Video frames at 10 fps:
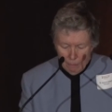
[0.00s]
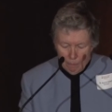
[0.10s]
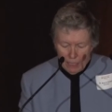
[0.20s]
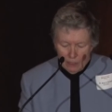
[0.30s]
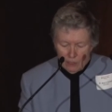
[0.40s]

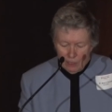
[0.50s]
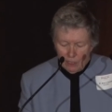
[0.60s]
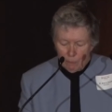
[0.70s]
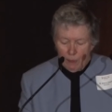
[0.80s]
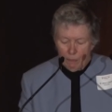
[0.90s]
Medicine
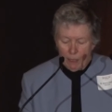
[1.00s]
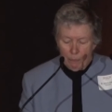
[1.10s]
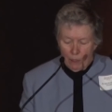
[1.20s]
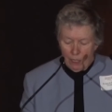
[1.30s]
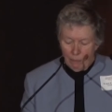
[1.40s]
has been my
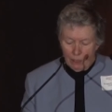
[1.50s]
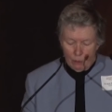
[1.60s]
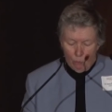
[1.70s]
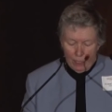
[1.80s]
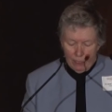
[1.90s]

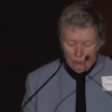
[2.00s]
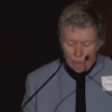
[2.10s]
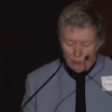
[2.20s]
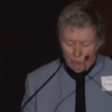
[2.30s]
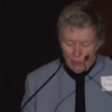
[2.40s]
primary way
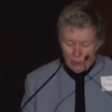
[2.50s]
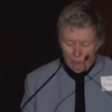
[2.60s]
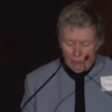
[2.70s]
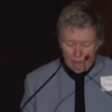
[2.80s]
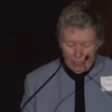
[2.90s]
to express
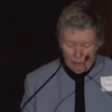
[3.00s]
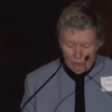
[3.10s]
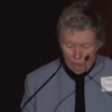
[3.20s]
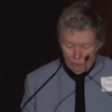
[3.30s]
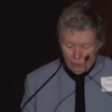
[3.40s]
my
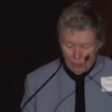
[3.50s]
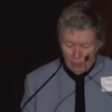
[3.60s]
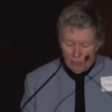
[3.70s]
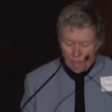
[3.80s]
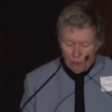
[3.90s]
values in
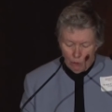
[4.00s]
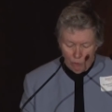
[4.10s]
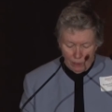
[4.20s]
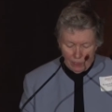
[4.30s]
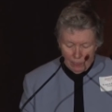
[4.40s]

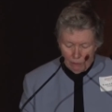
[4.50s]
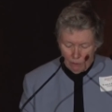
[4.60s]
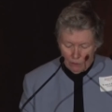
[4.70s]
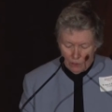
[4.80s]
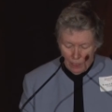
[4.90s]
individual
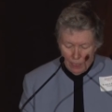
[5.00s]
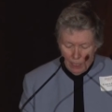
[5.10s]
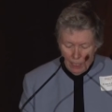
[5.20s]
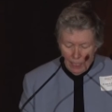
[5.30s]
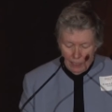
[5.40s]
encounters
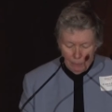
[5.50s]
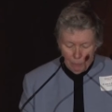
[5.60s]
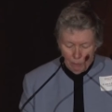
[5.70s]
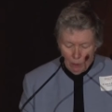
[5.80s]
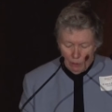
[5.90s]
and in
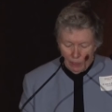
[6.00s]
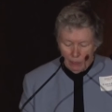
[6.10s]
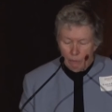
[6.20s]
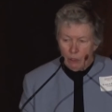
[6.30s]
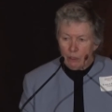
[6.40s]
promoting
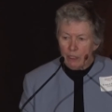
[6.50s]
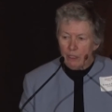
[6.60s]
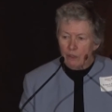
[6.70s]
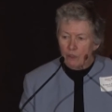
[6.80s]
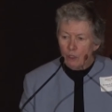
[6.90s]

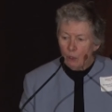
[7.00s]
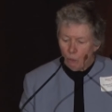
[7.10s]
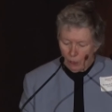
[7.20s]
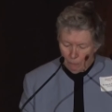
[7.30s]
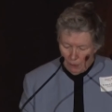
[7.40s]
communities
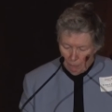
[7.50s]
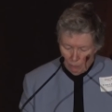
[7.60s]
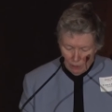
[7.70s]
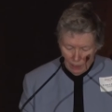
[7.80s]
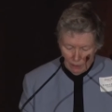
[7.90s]
where
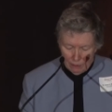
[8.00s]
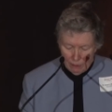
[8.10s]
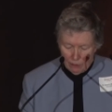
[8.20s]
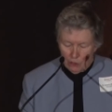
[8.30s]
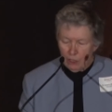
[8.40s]
people can
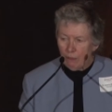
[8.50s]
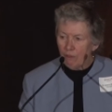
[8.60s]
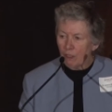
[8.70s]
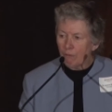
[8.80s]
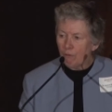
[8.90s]

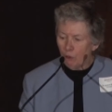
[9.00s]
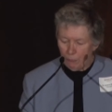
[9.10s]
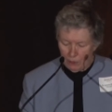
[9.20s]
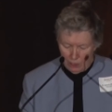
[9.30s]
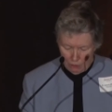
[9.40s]
achieve their full
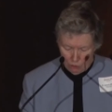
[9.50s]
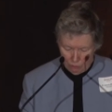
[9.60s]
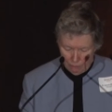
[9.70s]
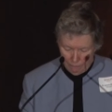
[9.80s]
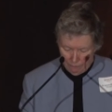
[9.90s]
potential.